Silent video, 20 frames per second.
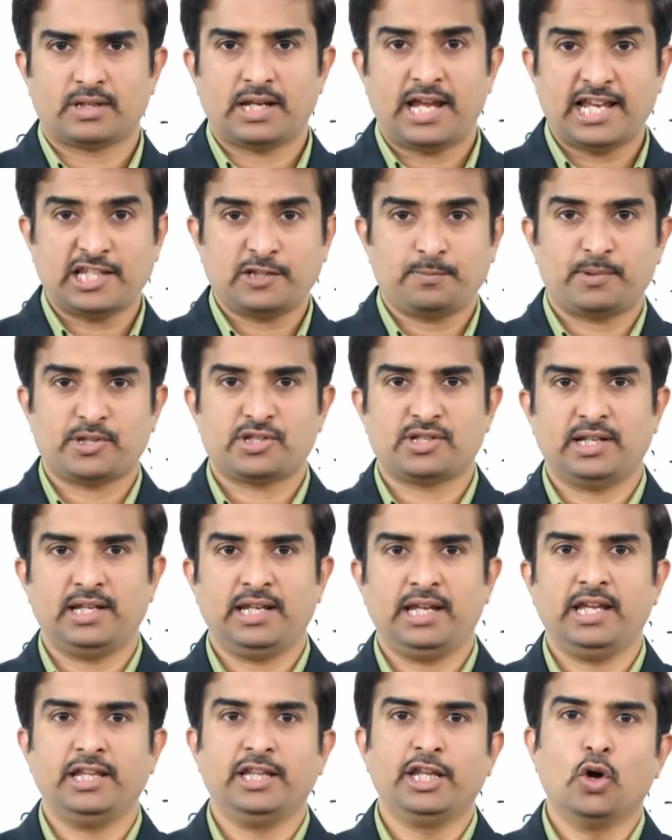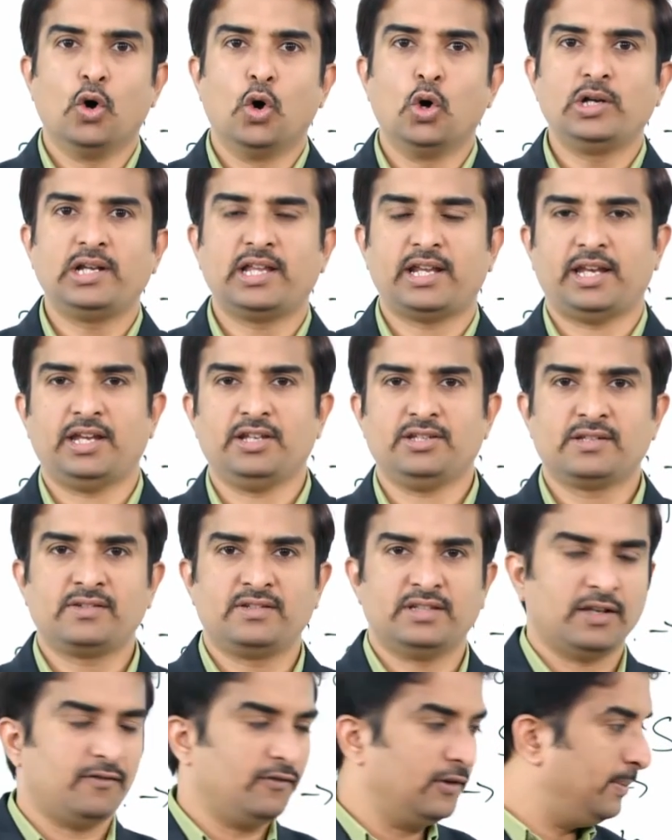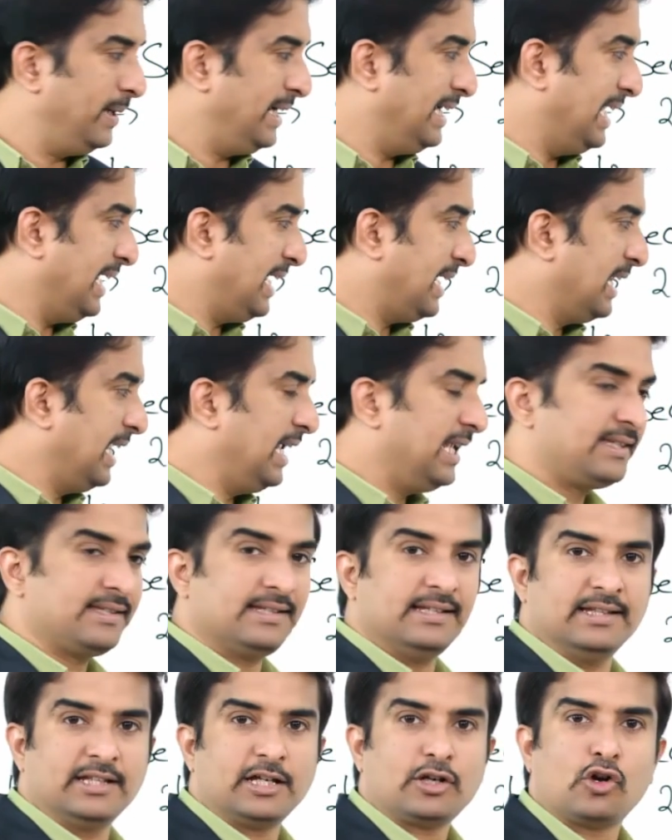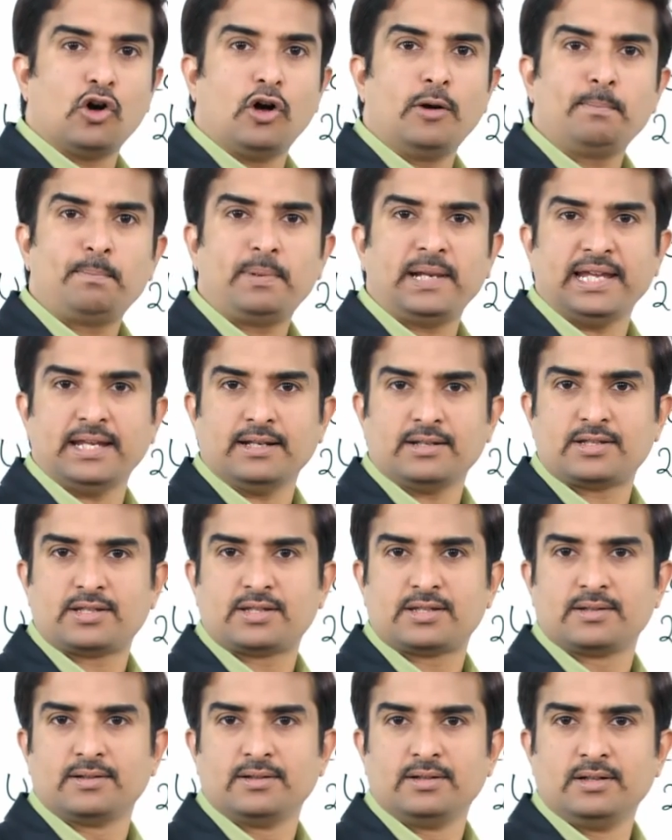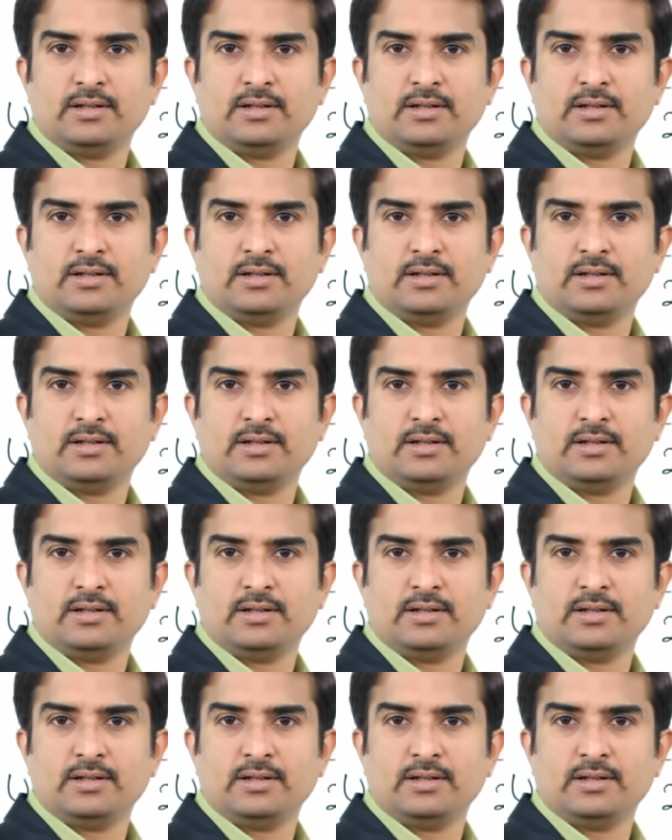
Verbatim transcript: Especially in the older ages, there will be decrease in the compliance.